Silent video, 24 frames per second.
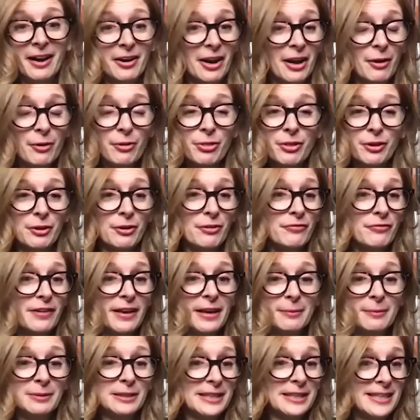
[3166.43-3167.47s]
our, our
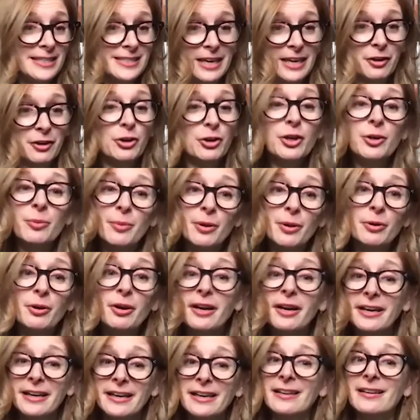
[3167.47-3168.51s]
families and our
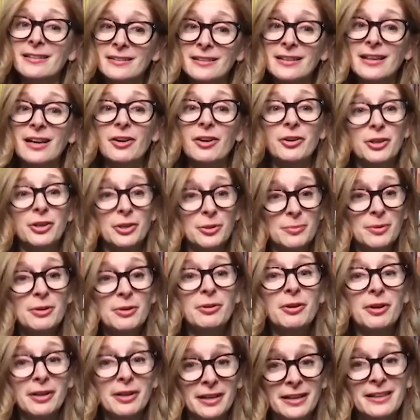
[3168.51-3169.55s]
community, our
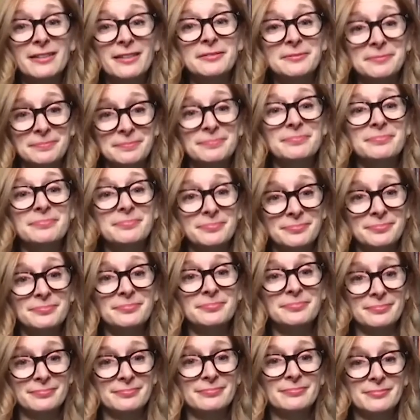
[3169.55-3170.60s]
community. Yeah. Yeah.
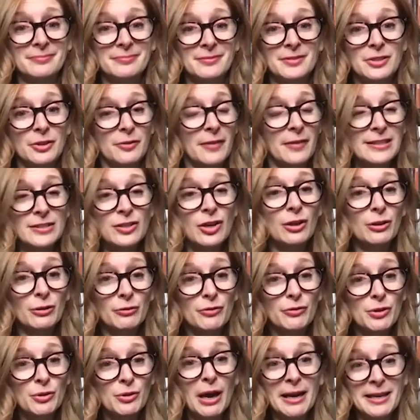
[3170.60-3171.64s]
Absolutely. So that's all of
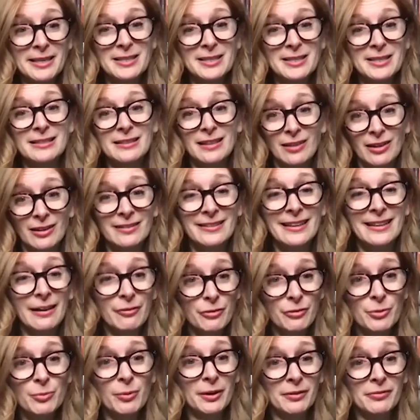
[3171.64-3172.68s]
you guys,
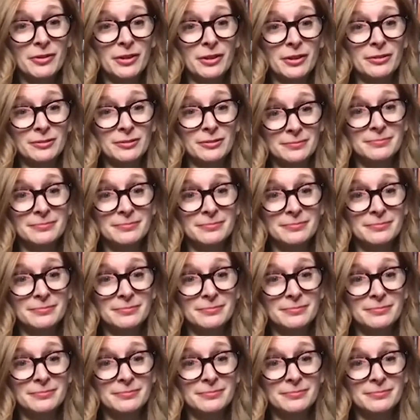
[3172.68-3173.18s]
every one of you.